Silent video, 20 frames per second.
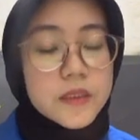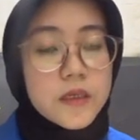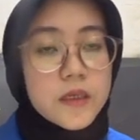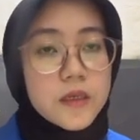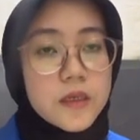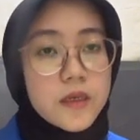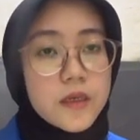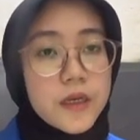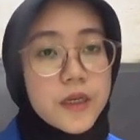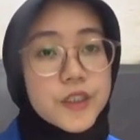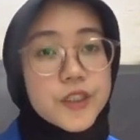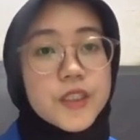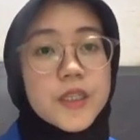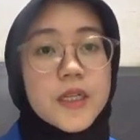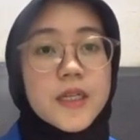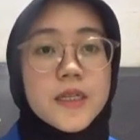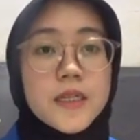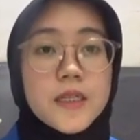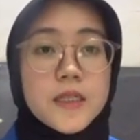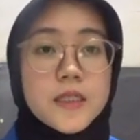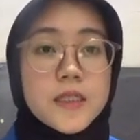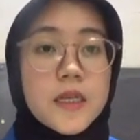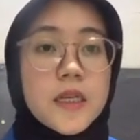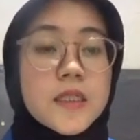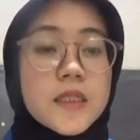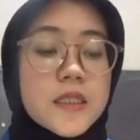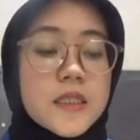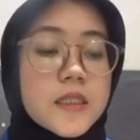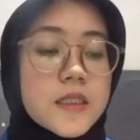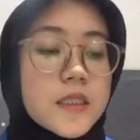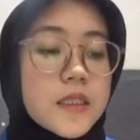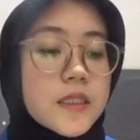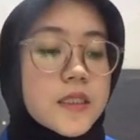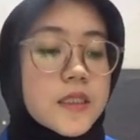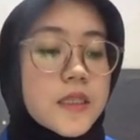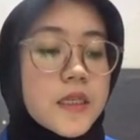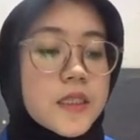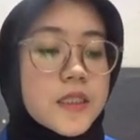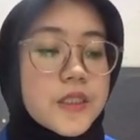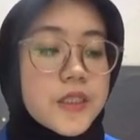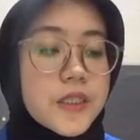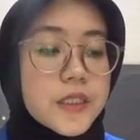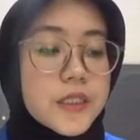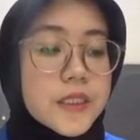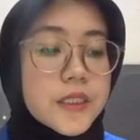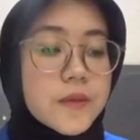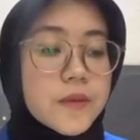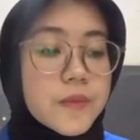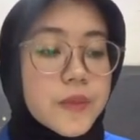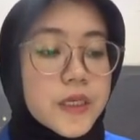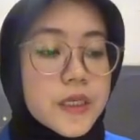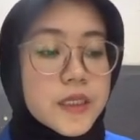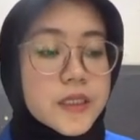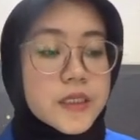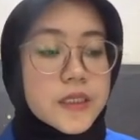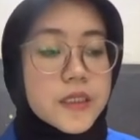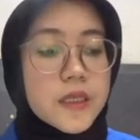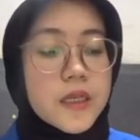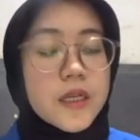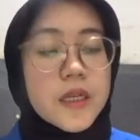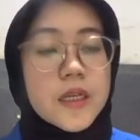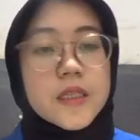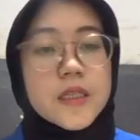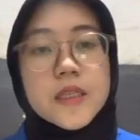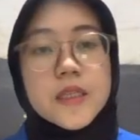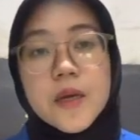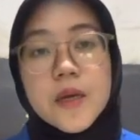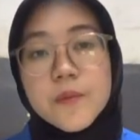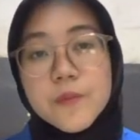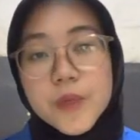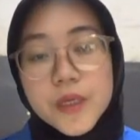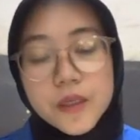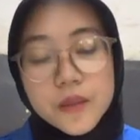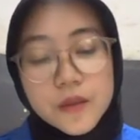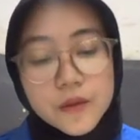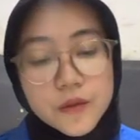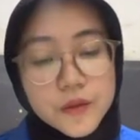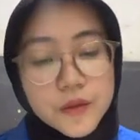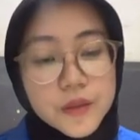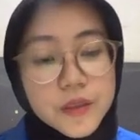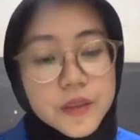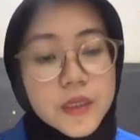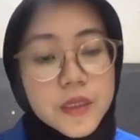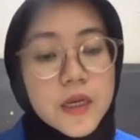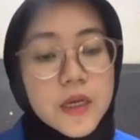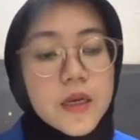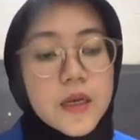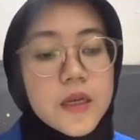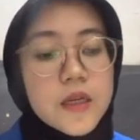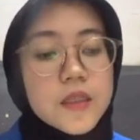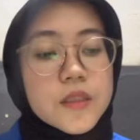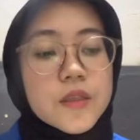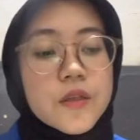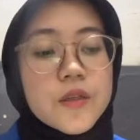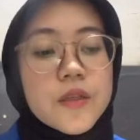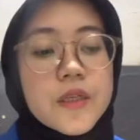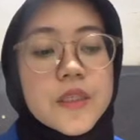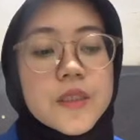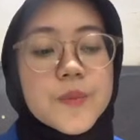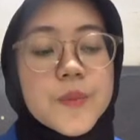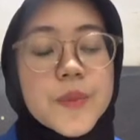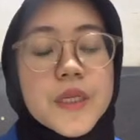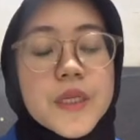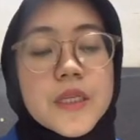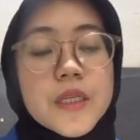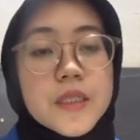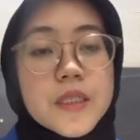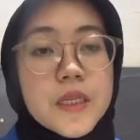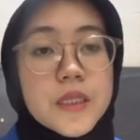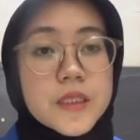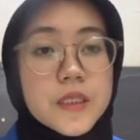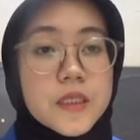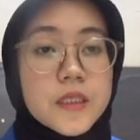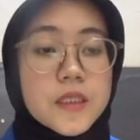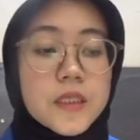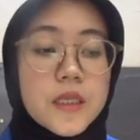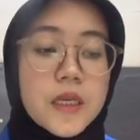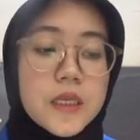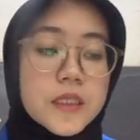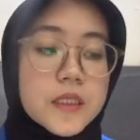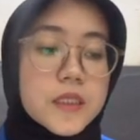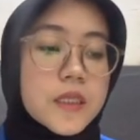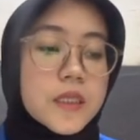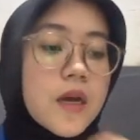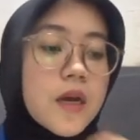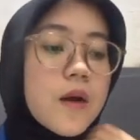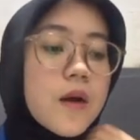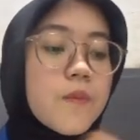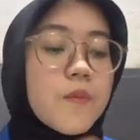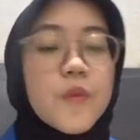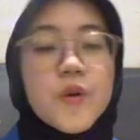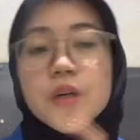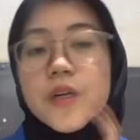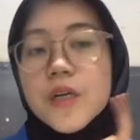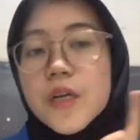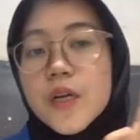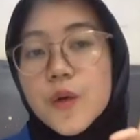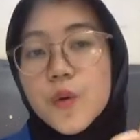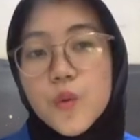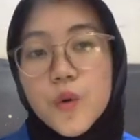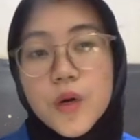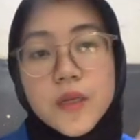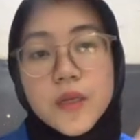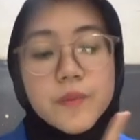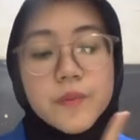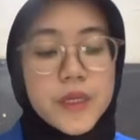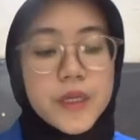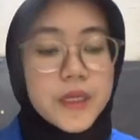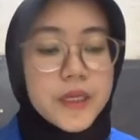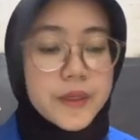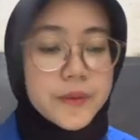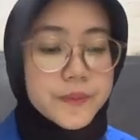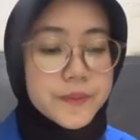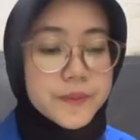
Actually, this sentence is interesting because it is ambiguous. So this means the sentence has more than one meaning.